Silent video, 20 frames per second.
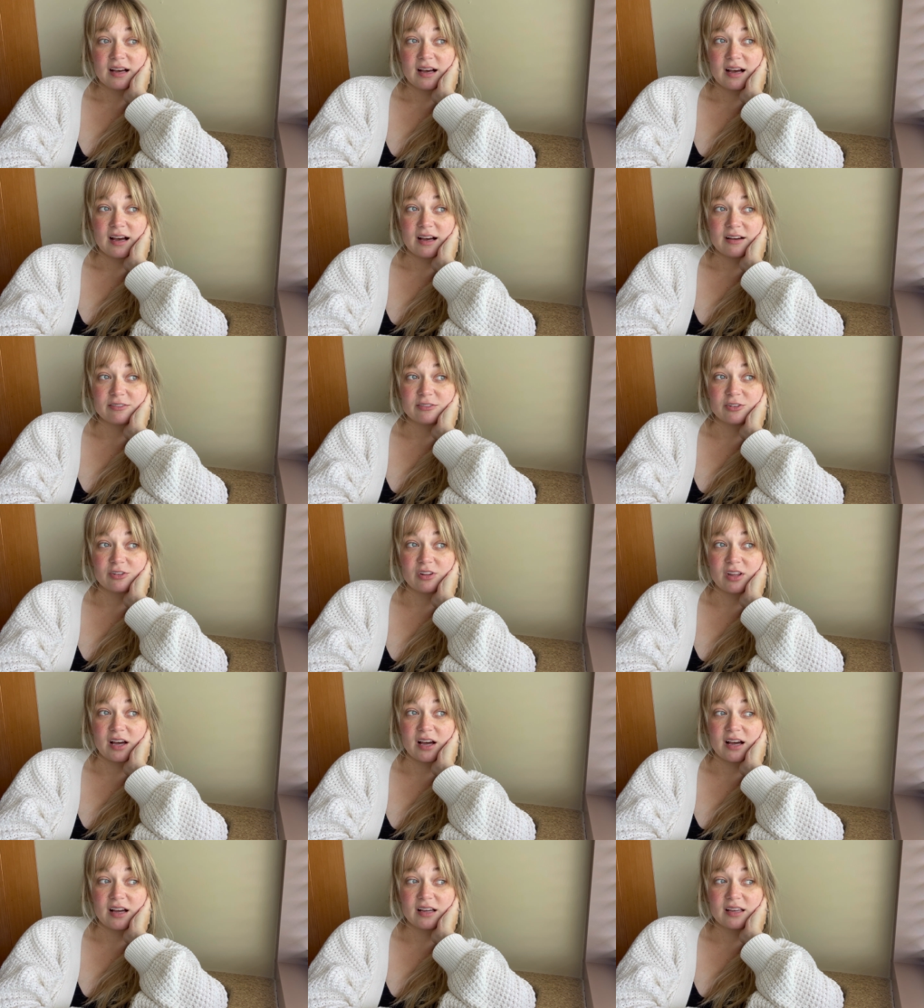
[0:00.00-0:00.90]
After
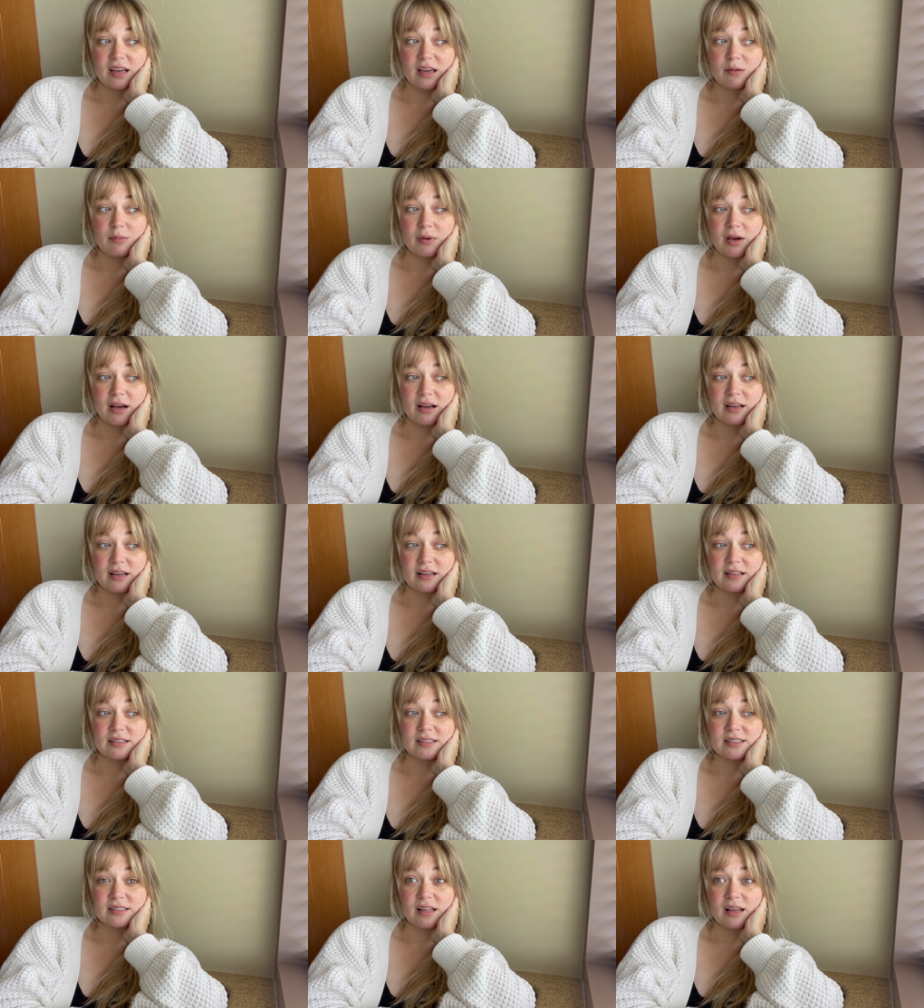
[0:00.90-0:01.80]
that, came back
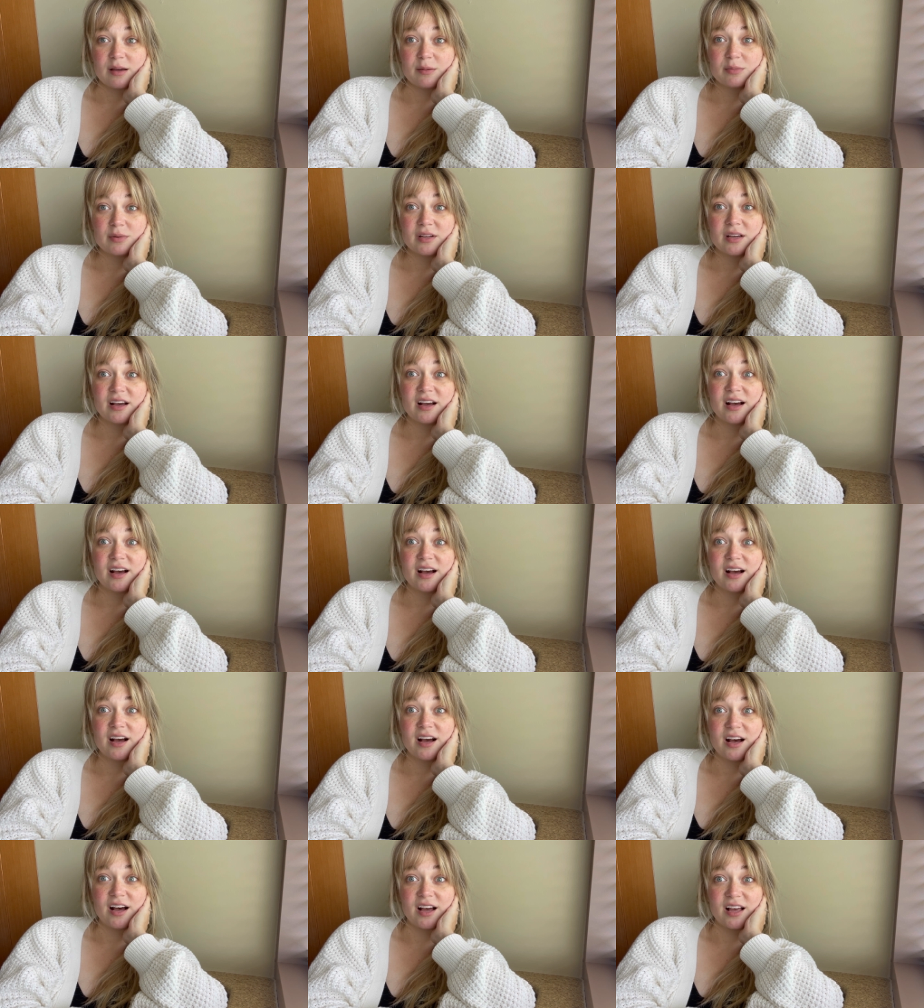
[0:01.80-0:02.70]
and slept
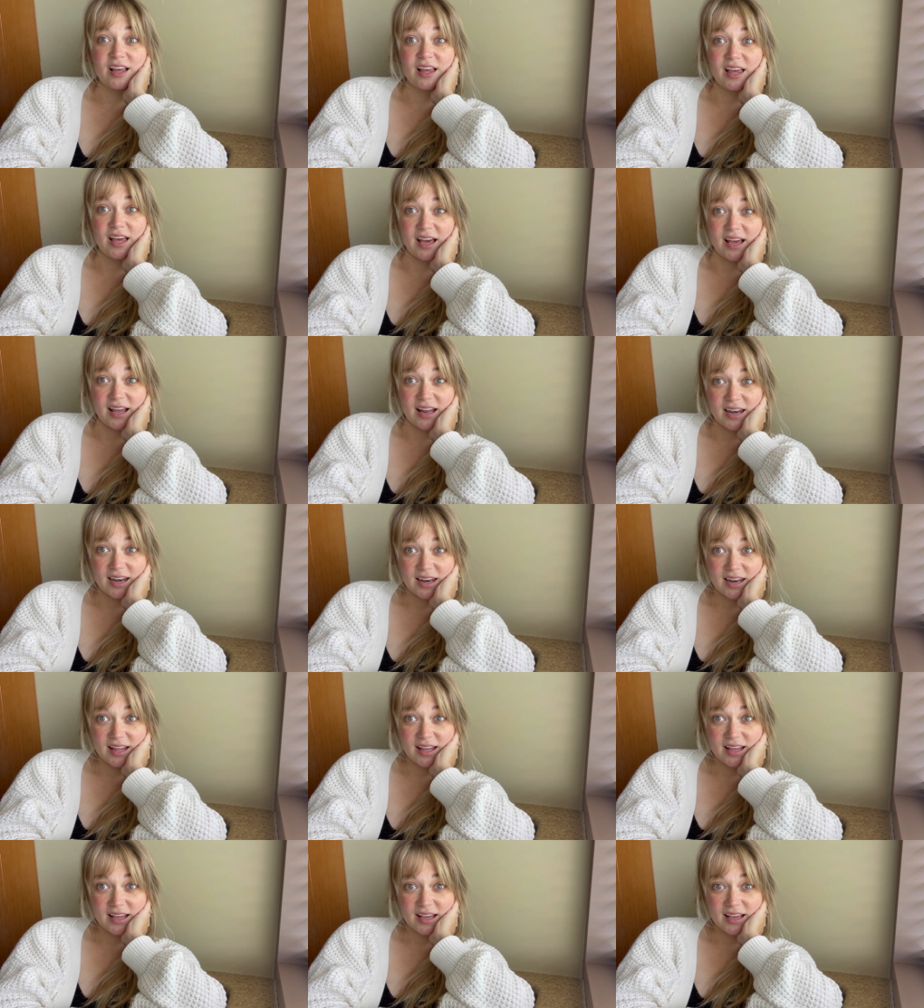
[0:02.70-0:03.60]

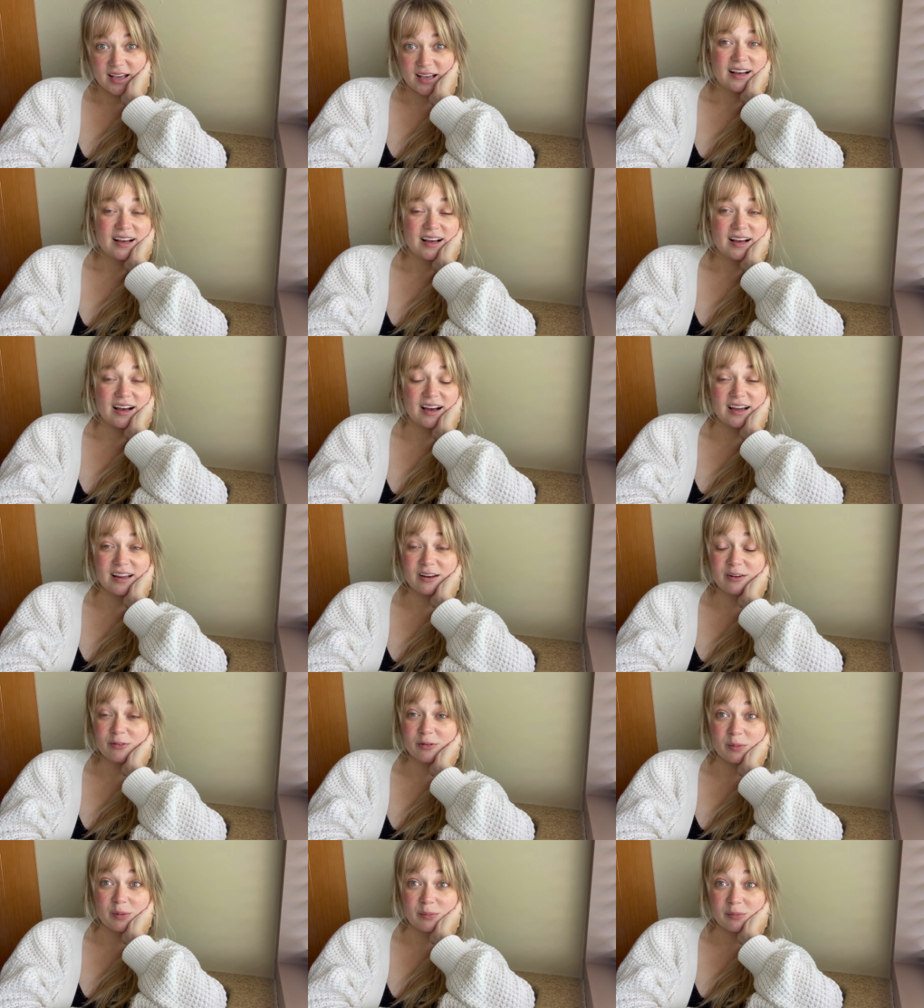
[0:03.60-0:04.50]
again. I
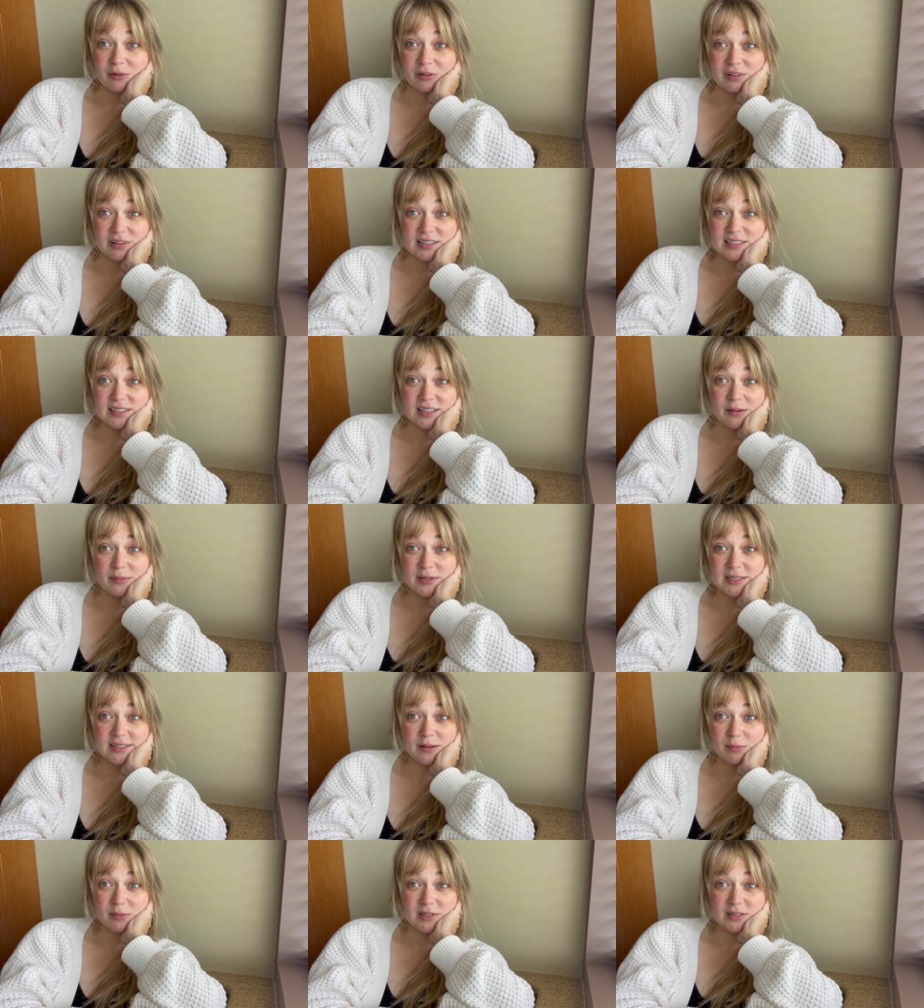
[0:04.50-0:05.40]
don't remember the last time I
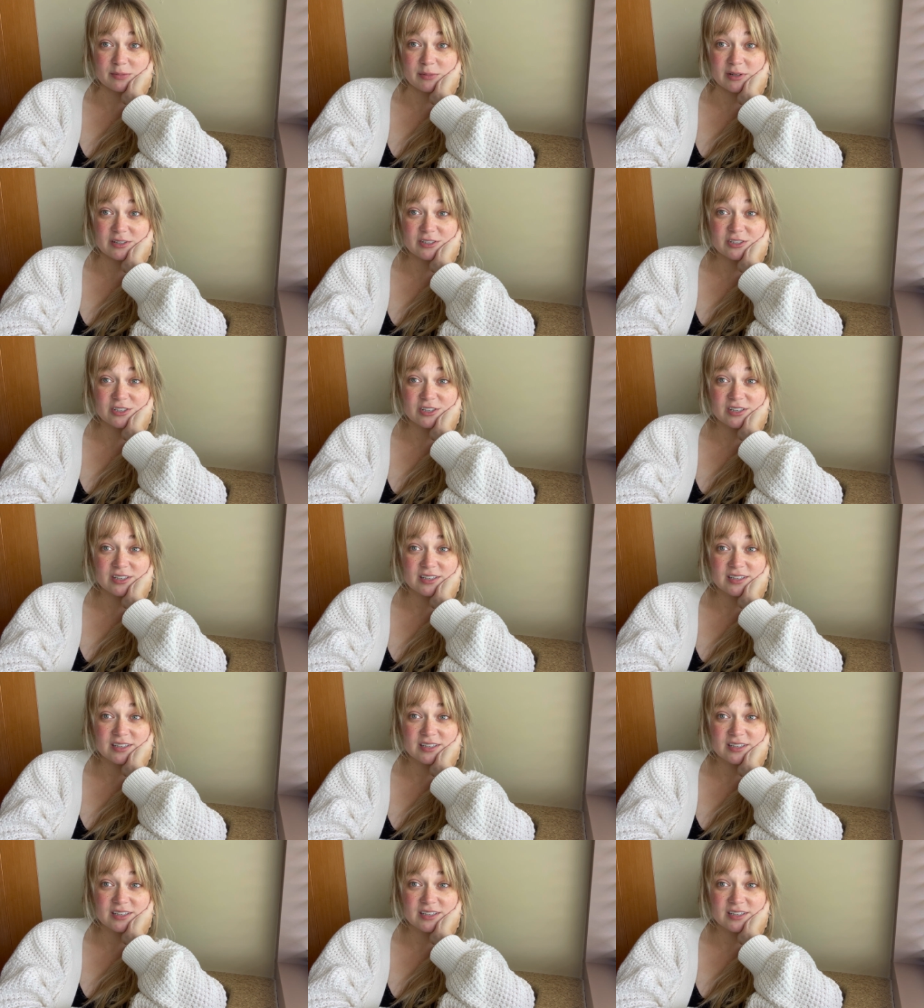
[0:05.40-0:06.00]
slept this much.